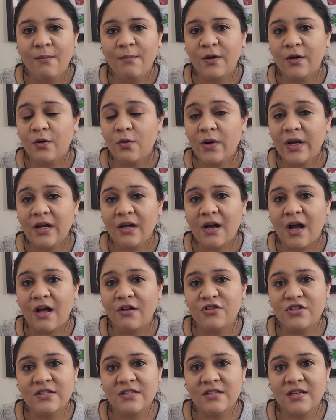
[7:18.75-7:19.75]
But quick,
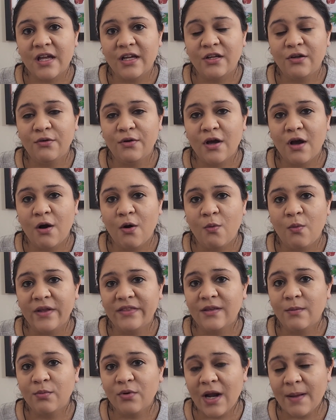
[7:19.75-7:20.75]
I'll just let you know
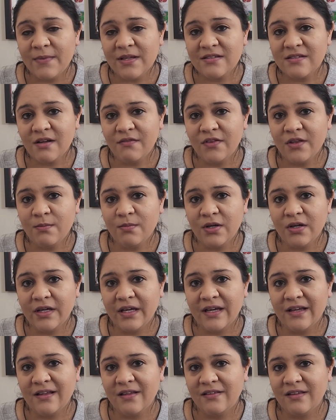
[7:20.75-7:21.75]
what the premise of the
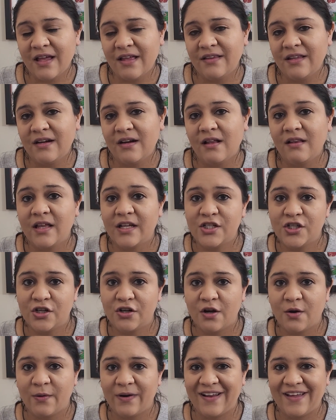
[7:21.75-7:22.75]
book is, and then I'll let
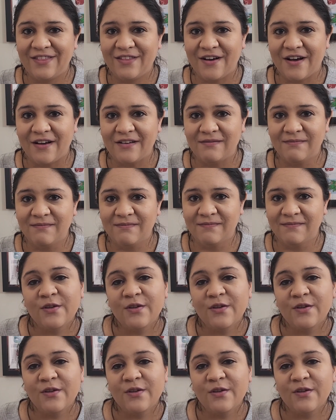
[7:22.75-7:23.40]
you know what I thought.